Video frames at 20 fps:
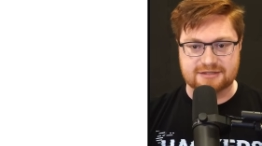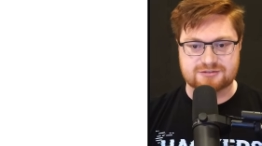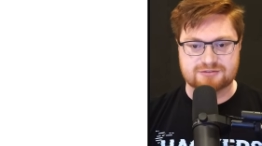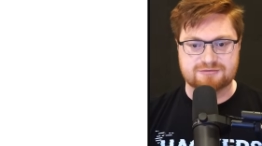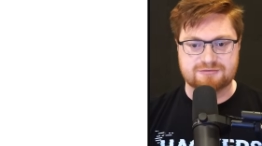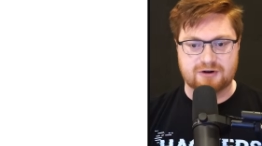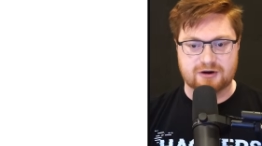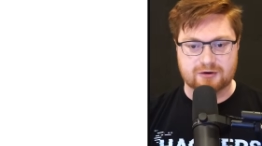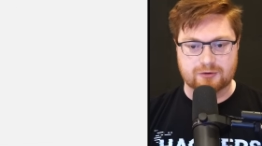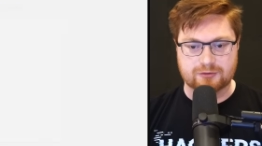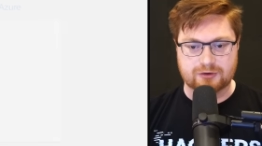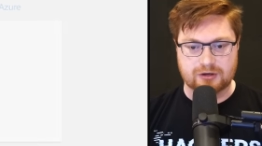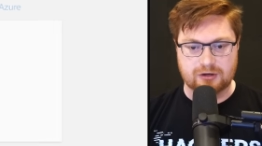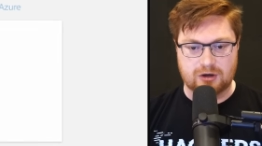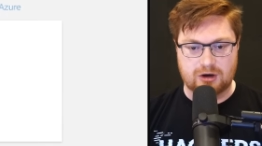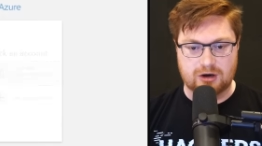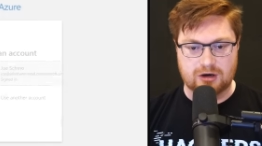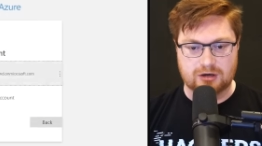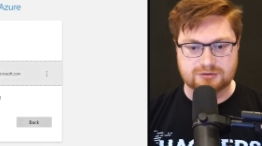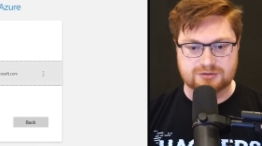gets funneled
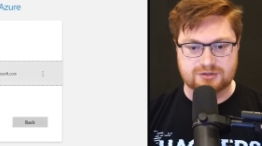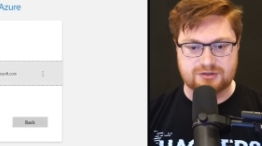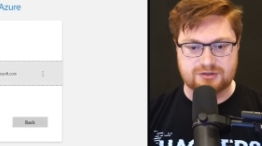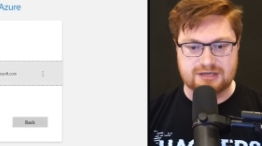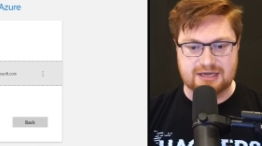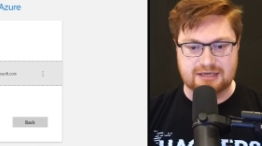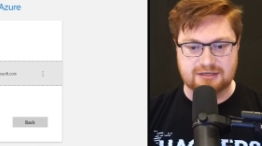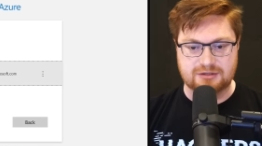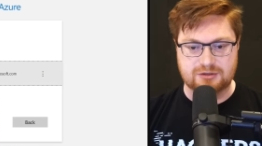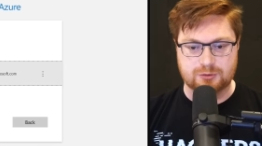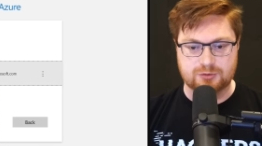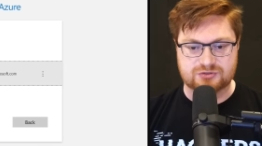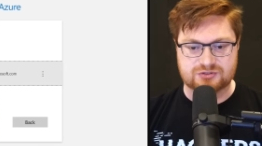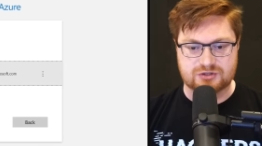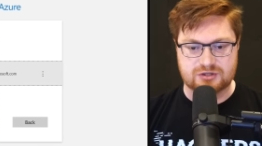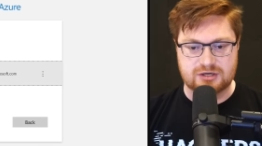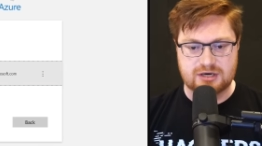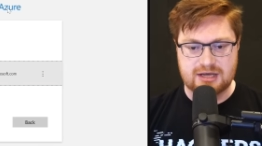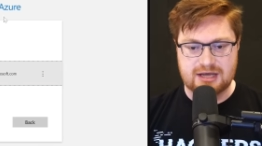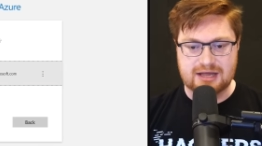along to the end
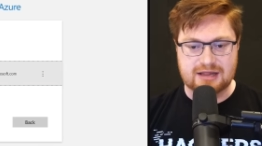user,